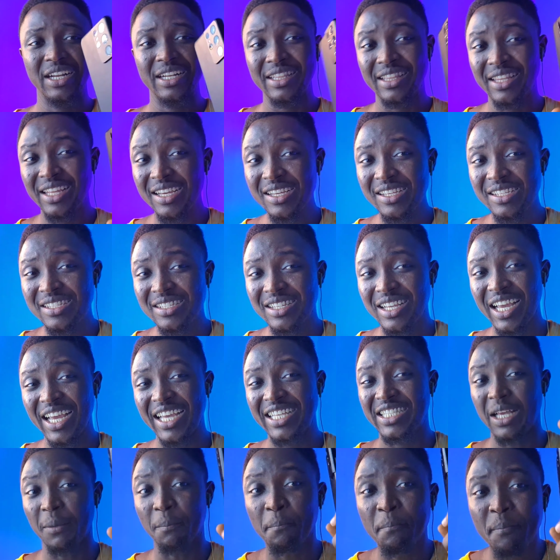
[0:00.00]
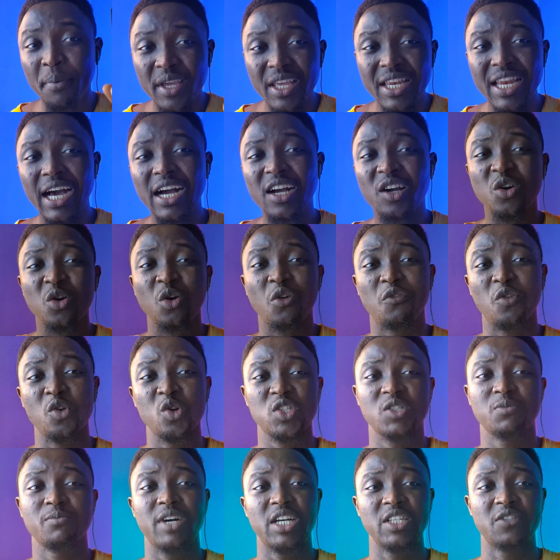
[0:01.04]
This is a pinnacle of all
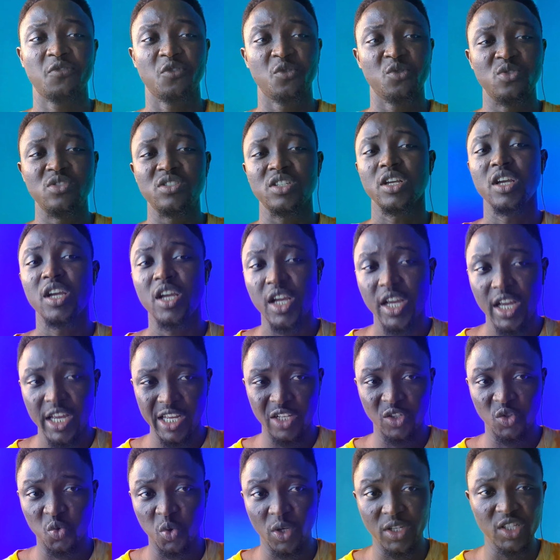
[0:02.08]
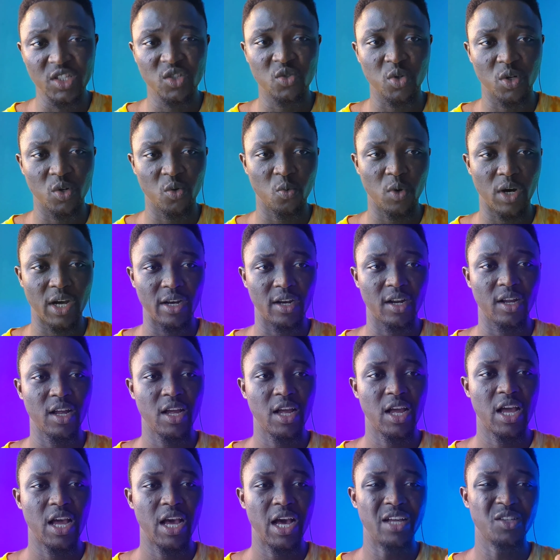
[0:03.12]
smartphones in 2021,
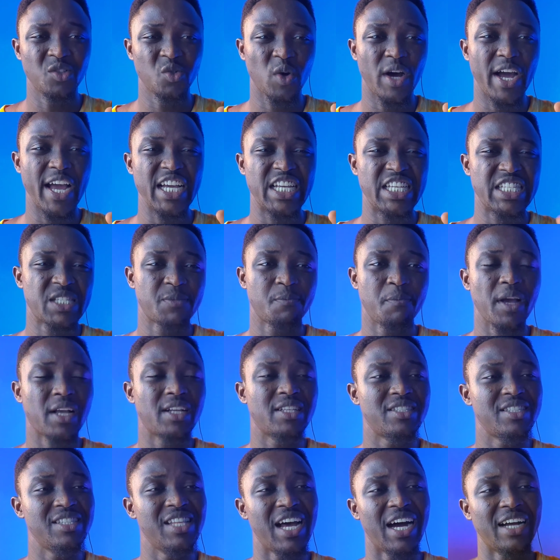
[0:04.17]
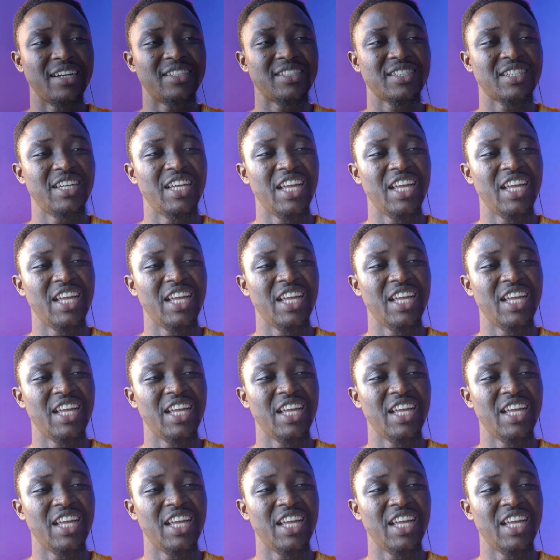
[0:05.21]
and so I expect that